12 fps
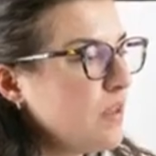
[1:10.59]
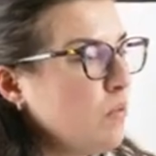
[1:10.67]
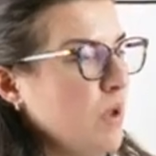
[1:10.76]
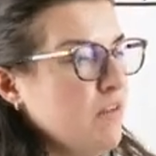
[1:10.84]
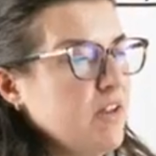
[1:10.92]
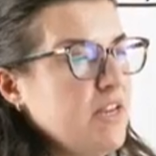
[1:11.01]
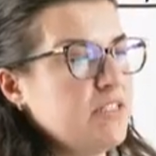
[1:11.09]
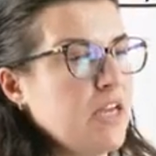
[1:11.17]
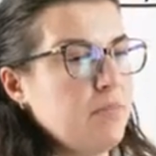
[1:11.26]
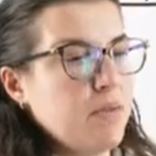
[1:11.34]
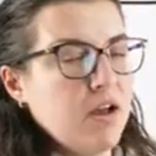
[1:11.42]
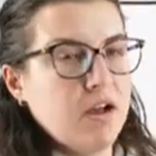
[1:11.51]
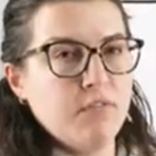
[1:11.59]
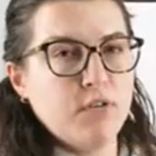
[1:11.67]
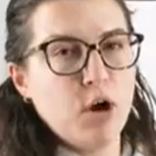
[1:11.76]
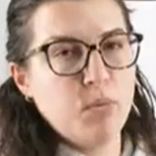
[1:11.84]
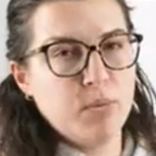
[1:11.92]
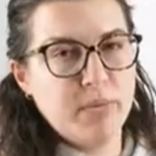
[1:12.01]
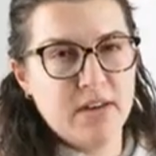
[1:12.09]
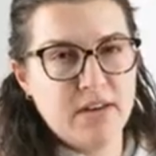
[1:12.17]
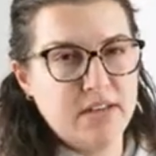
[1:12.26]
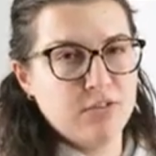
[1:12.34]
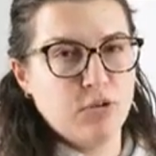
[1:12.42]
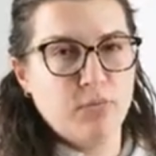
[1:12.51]
we have any type of
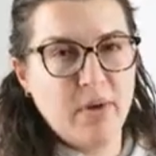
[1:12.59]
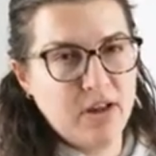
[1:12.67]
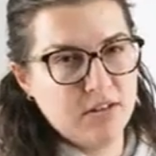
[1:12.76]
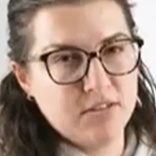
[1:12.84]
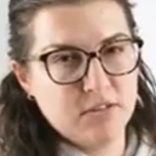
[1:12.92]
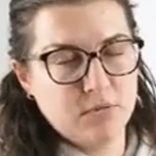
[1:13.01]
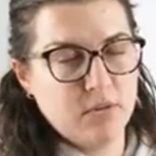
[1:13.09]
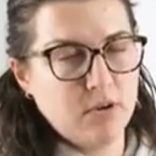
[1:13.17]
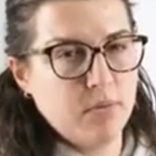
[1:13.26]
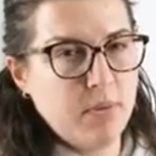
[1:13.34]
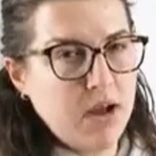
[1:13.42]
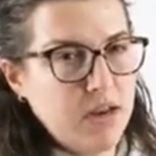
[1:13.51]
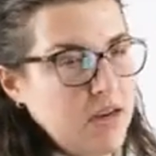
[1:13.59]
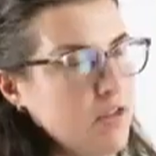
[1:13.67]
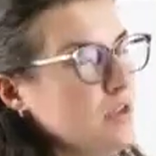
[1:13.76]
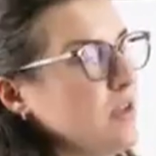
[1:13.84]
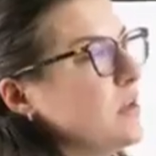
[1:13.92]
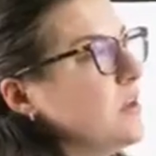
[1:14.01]
comorbidities or imbalances within our body,